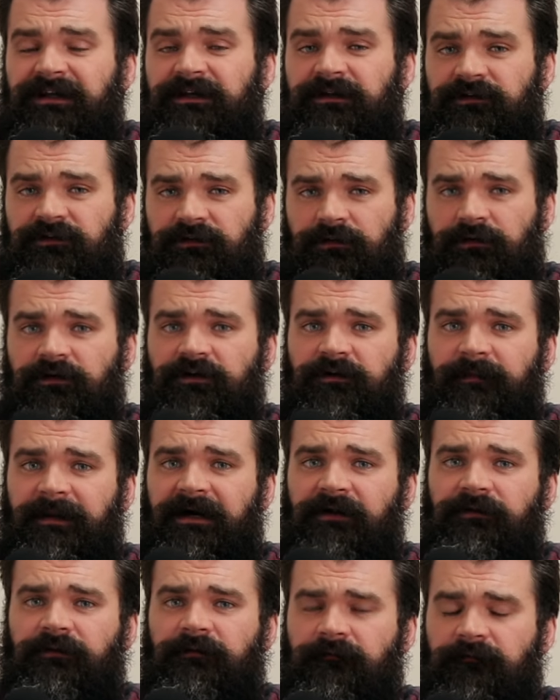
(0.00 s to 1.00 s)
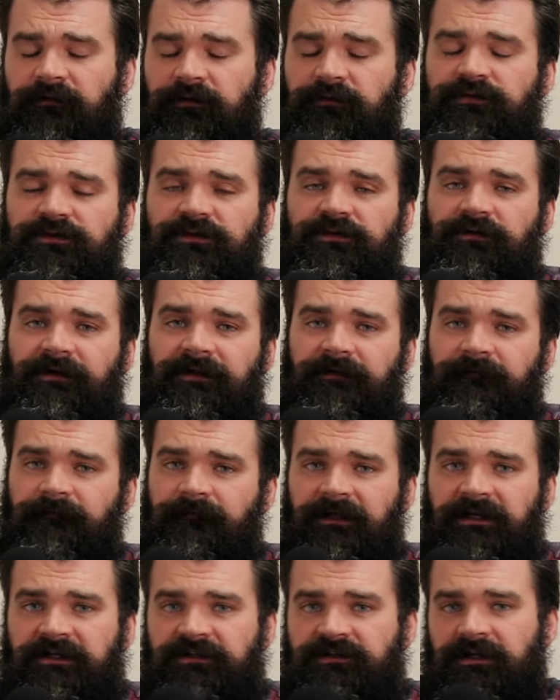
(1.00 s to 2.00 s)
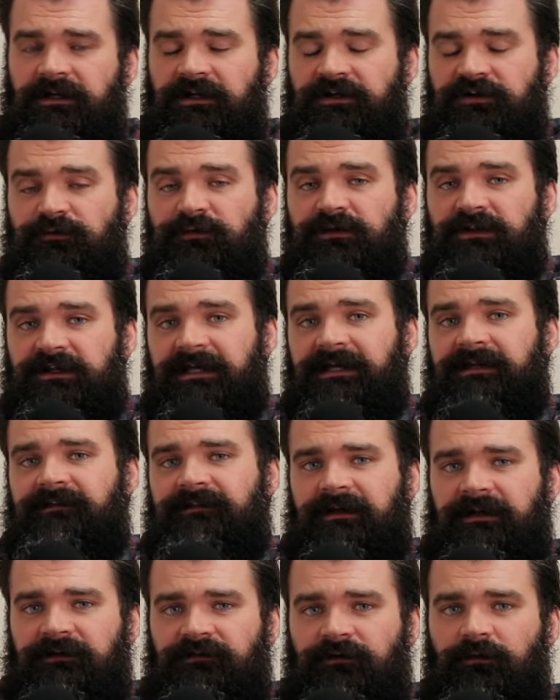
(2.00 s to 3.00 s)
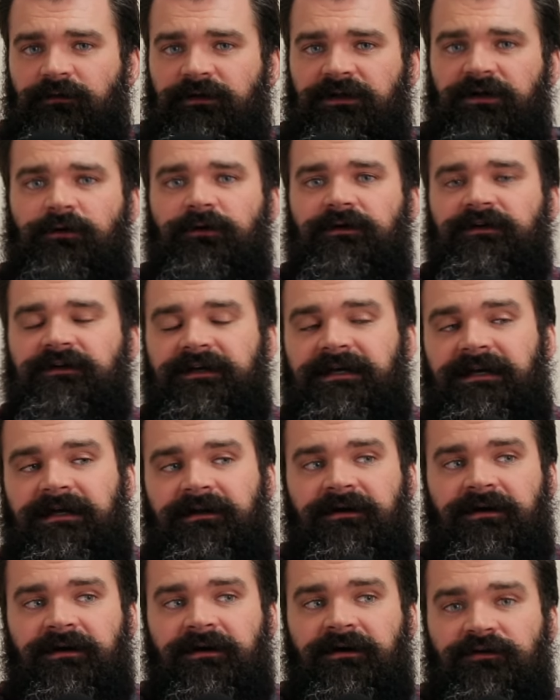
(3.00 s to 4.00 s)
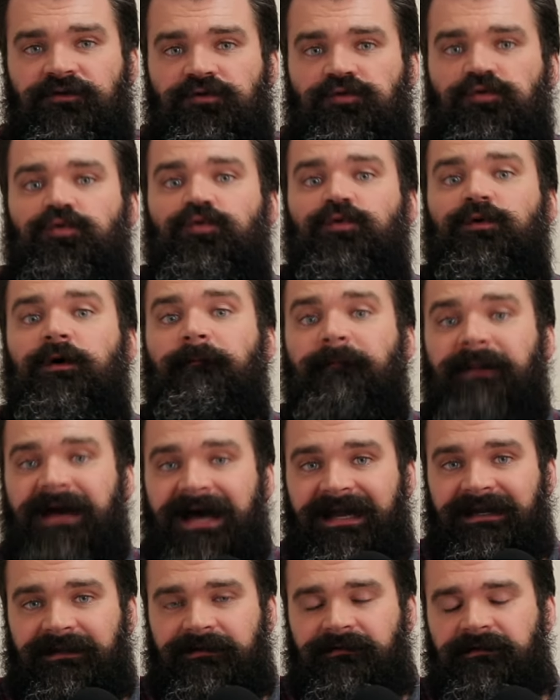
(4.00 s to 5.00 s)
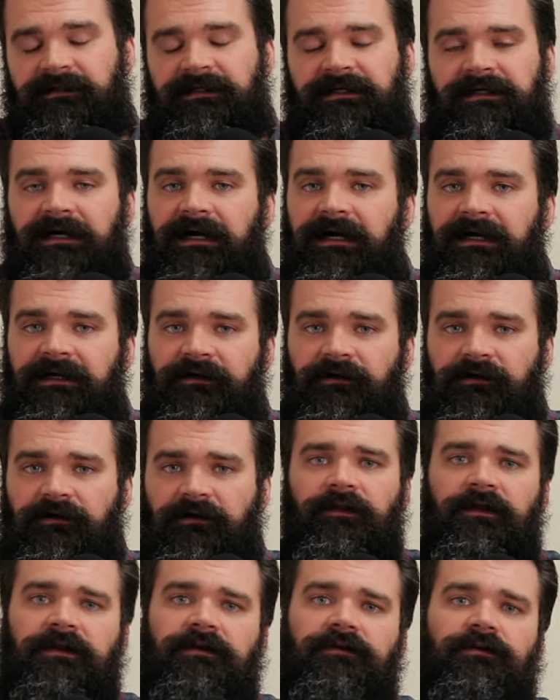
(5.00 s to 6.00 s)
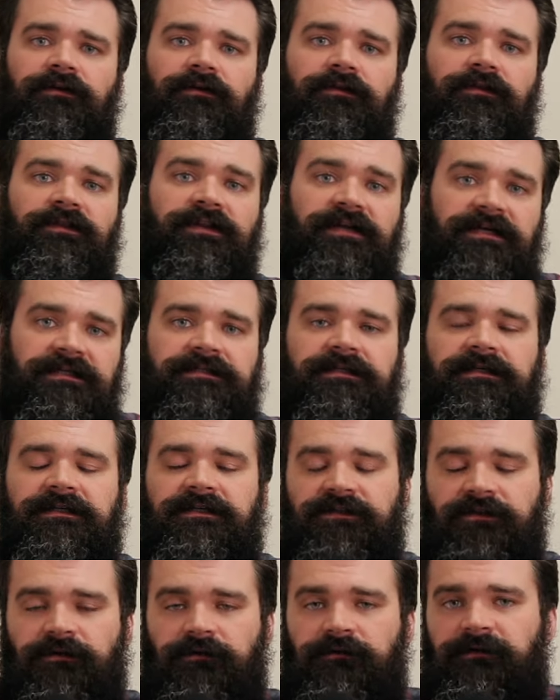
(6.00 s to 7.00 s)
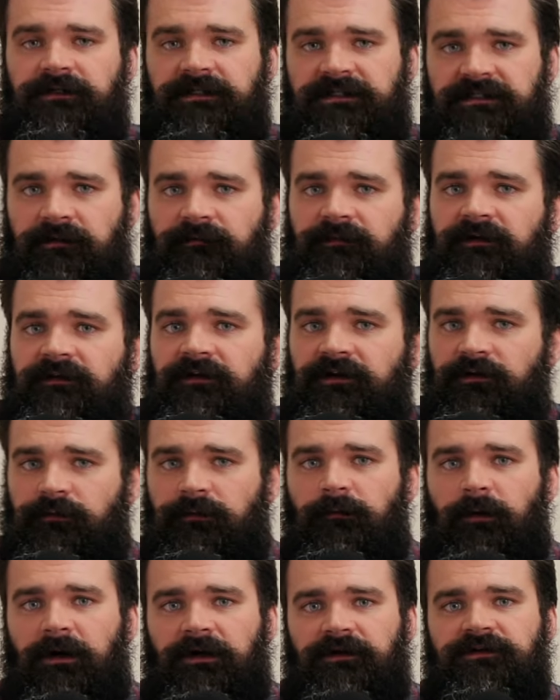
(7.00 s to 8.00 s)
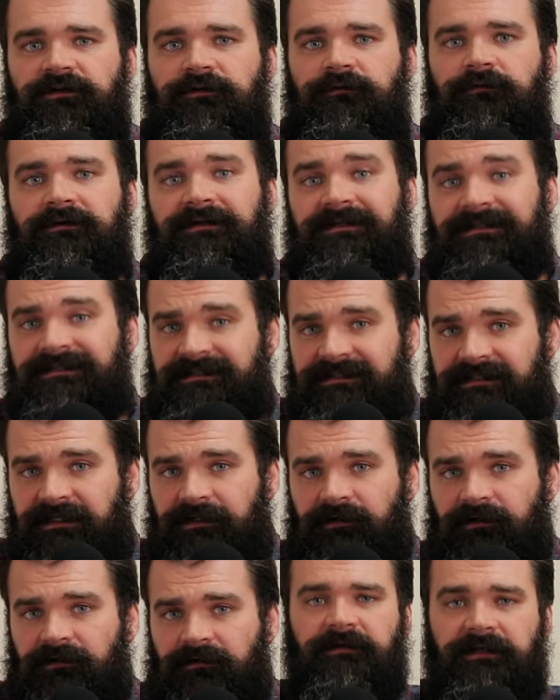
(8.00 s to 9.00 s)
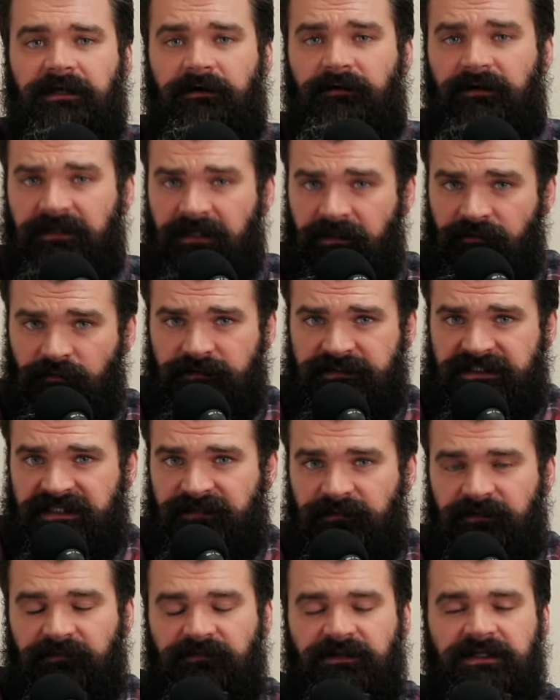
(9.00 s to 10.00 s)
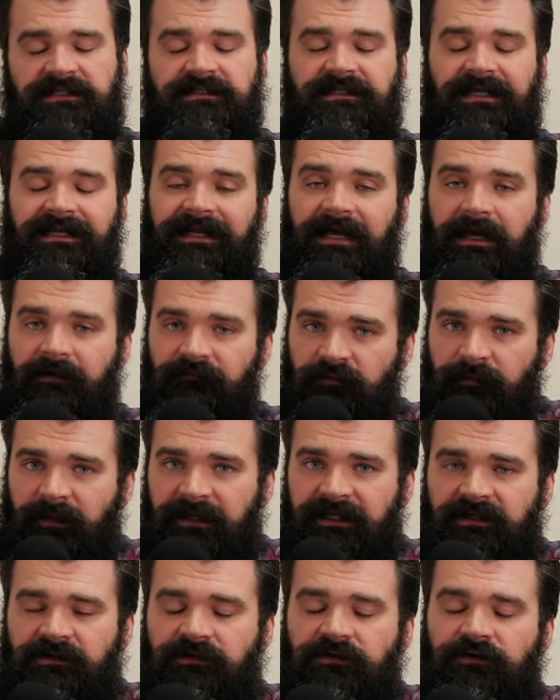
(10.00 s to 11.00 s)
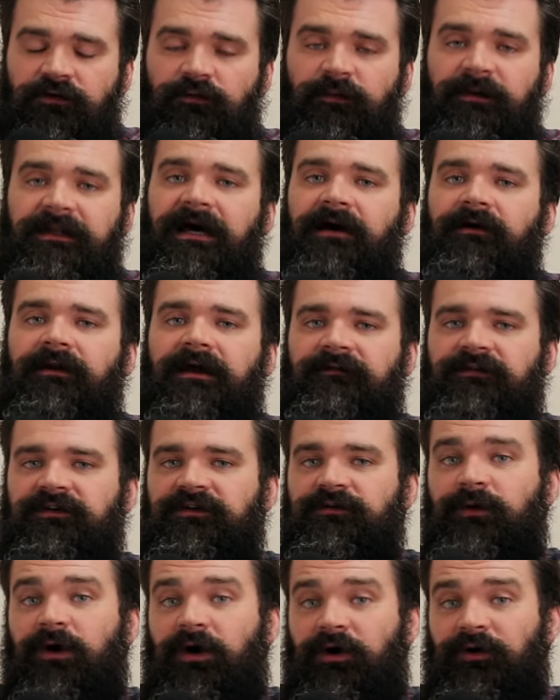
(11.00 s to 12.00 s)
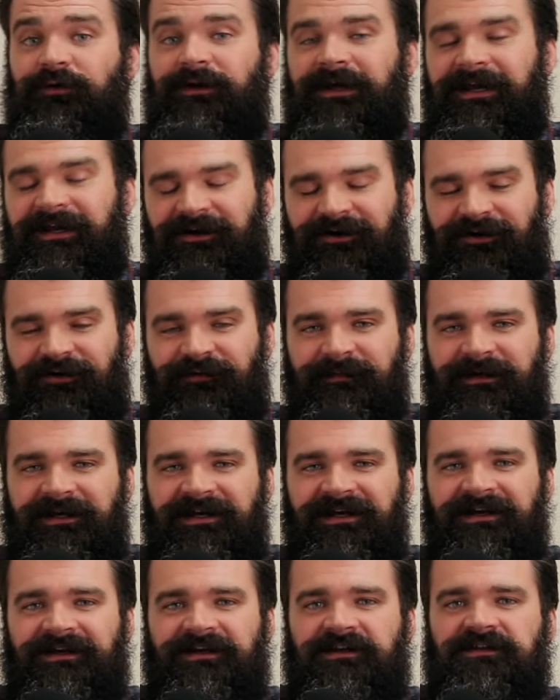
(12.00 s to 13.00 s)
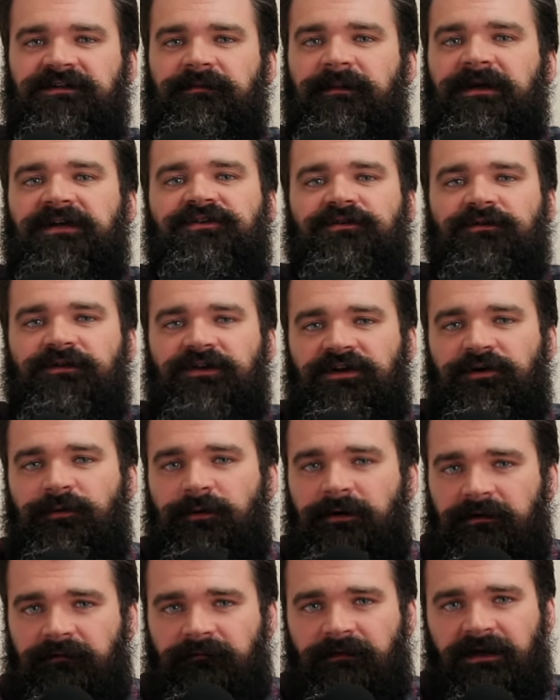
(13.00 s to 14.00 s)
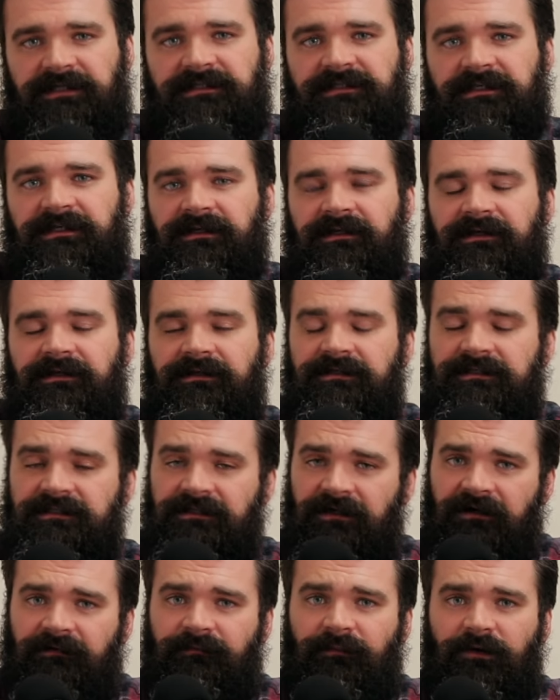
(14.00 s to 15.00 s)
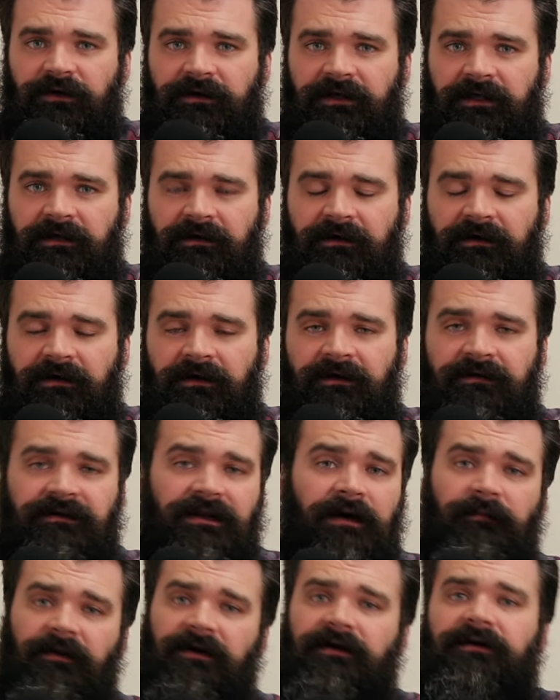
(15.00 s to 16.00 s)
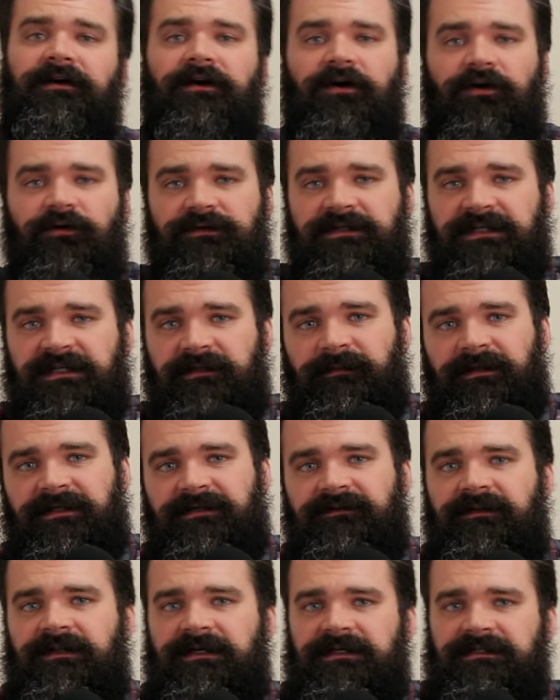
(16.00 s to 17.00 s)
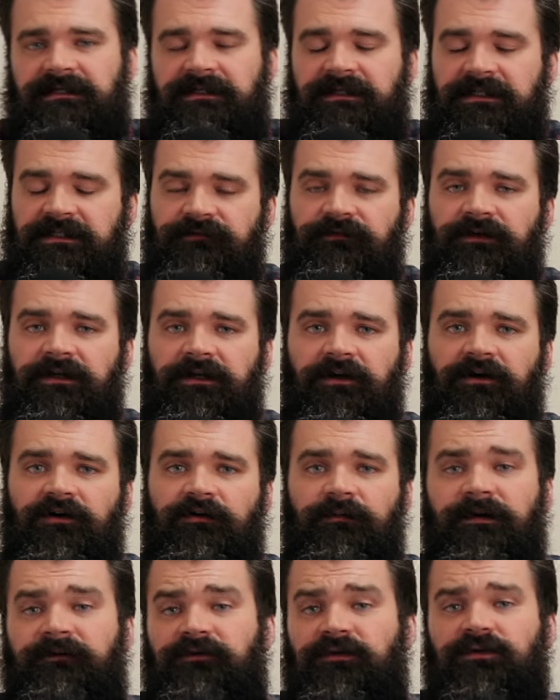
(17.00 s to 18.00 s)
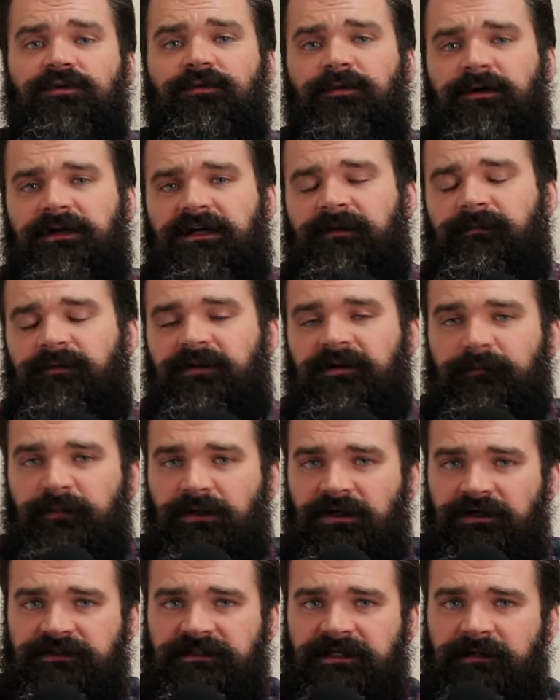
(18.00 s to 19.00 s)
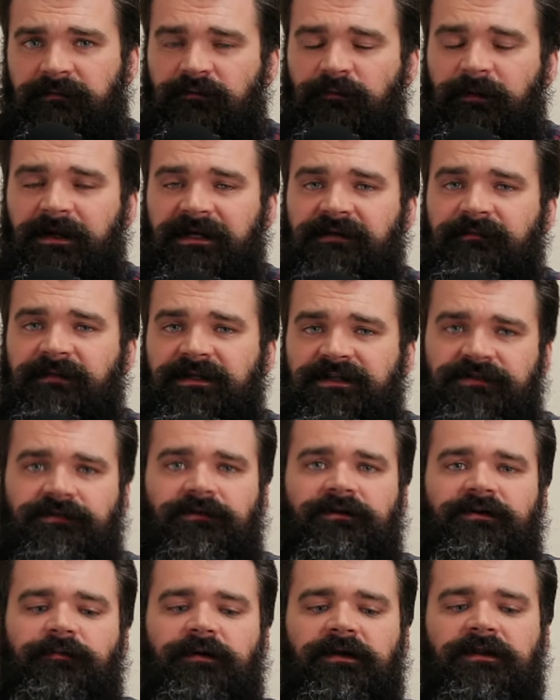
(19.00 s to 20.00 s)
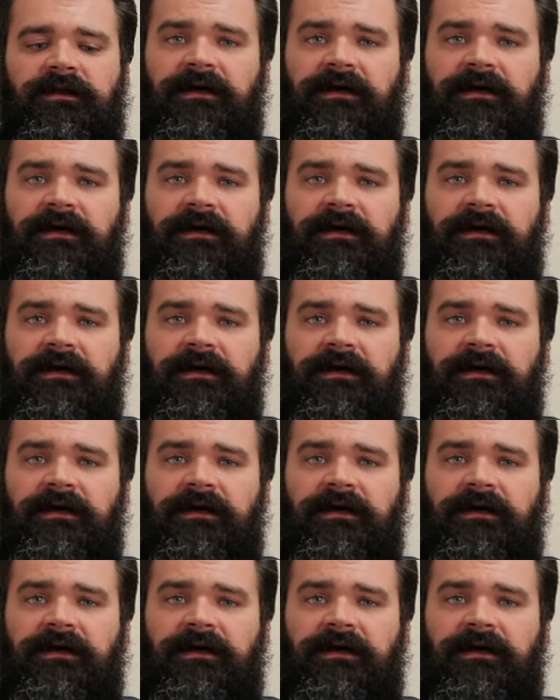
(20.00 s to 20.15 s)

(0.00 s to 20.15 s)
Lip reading: concerned about the future inflation and you think that it's only going to get dramatically higher, then this is certainly something that you would want to consider. Now, another example of this that everybody can do without having to own a home is to make sure that you are investing in the stock market. Now, I'm not going to go deep into this in this video, but if you do want a couple of books, I would recommend starting with